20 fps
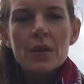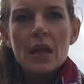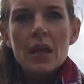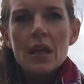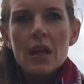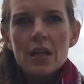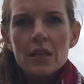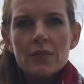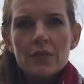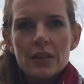a
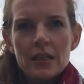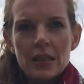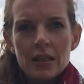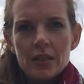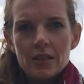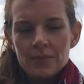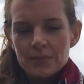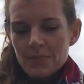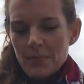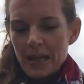lot of
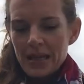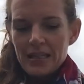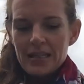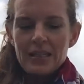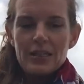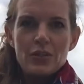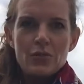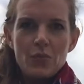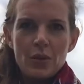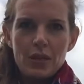little
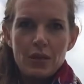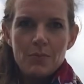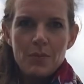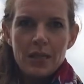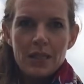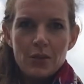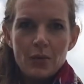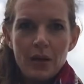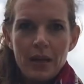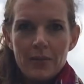medicines with
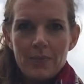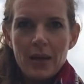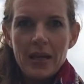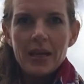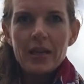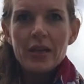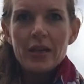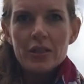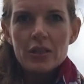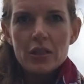me, so I had
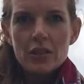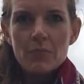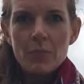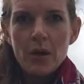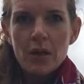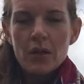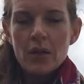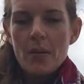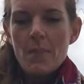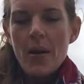painkillers as
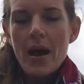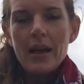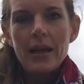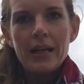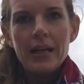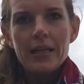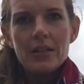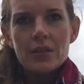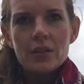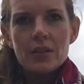part of that
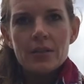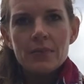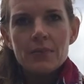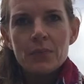package